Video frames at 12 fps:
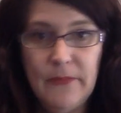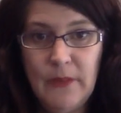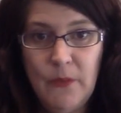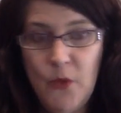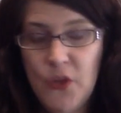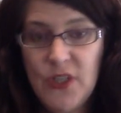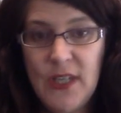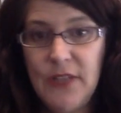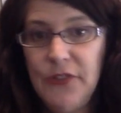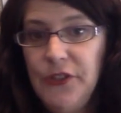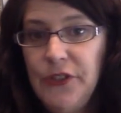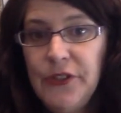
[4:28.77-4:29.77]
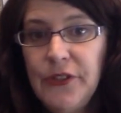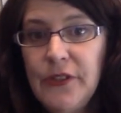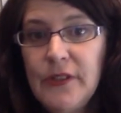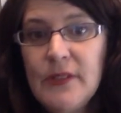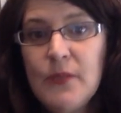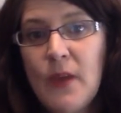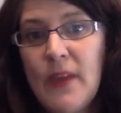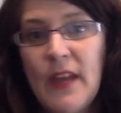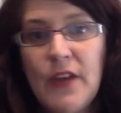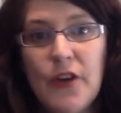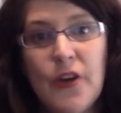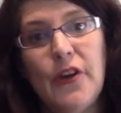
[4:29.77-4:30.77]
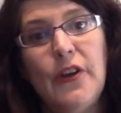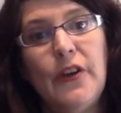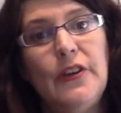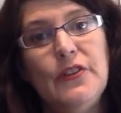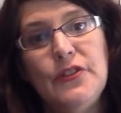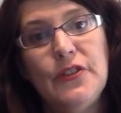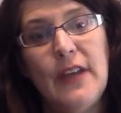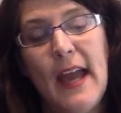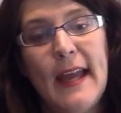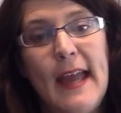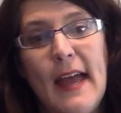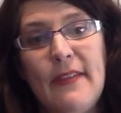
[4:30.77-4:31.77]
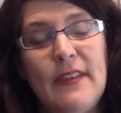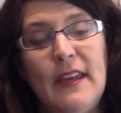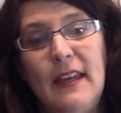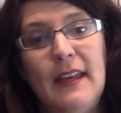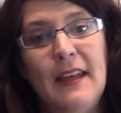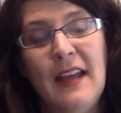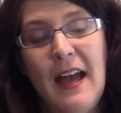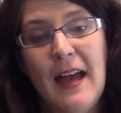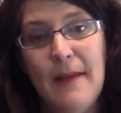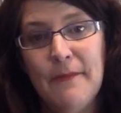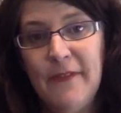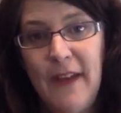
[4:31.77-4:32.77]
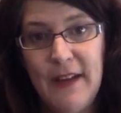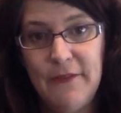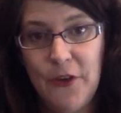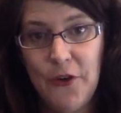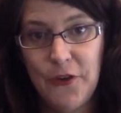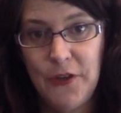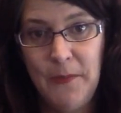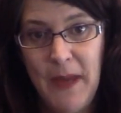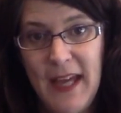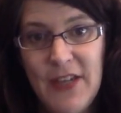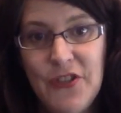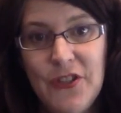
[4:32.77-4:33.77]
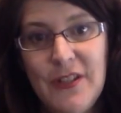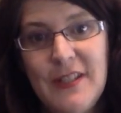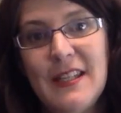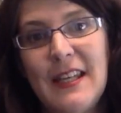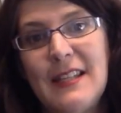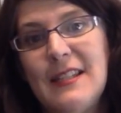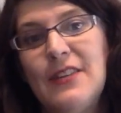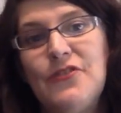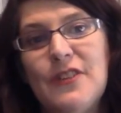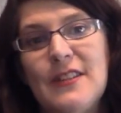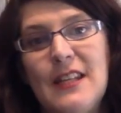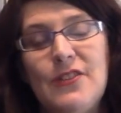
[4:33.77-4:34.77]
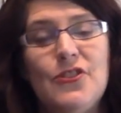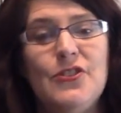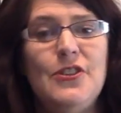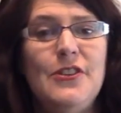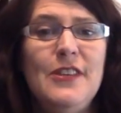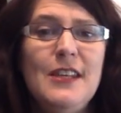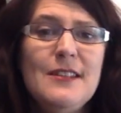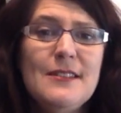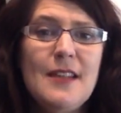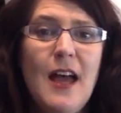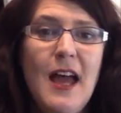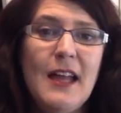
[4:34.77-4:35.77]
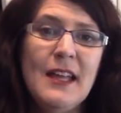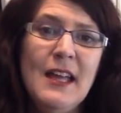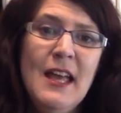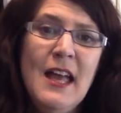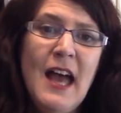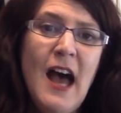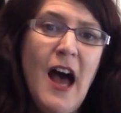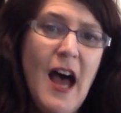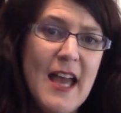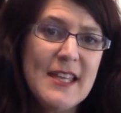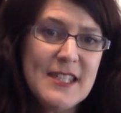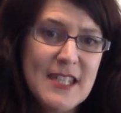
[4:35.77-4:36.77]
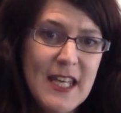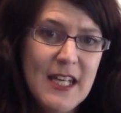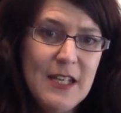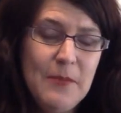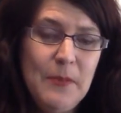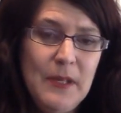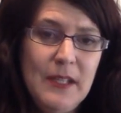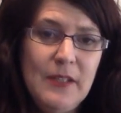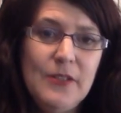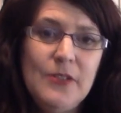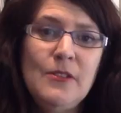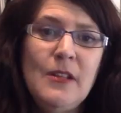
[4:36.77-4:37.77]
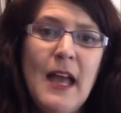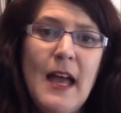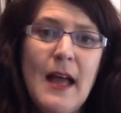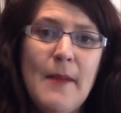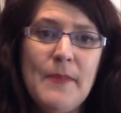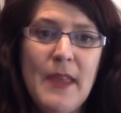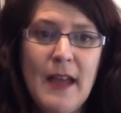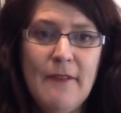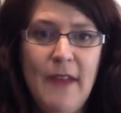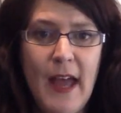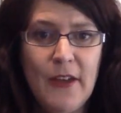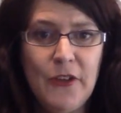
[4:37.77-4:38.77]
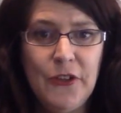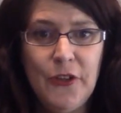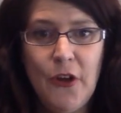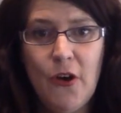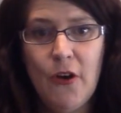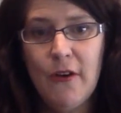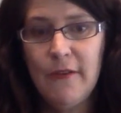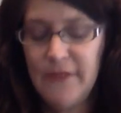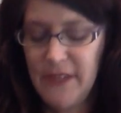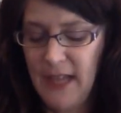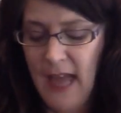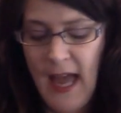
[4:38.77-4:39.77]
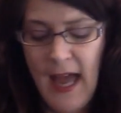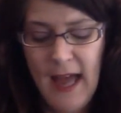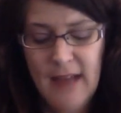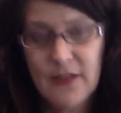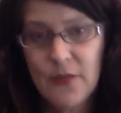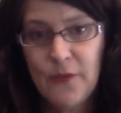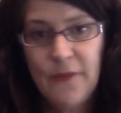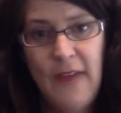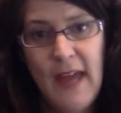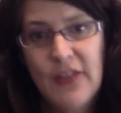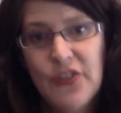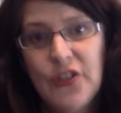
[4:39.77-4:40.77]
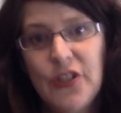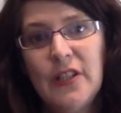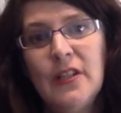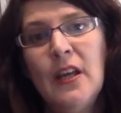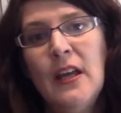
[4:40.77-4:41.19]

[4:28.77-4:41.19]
watch their news, where they go to hang out, their favourite occupations, etc., etc. So things like high aesthetic appeal, a value of the arts or fashion,